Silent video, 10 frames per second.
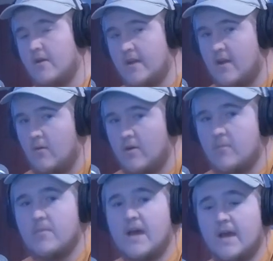All right, y'all,
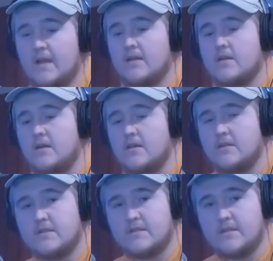welcome back.
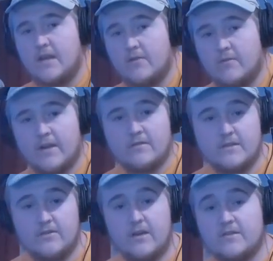Uh, this is not a
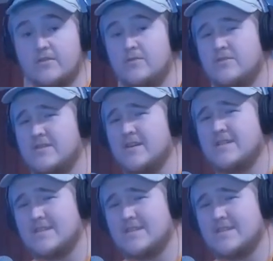regular scene you guys are used to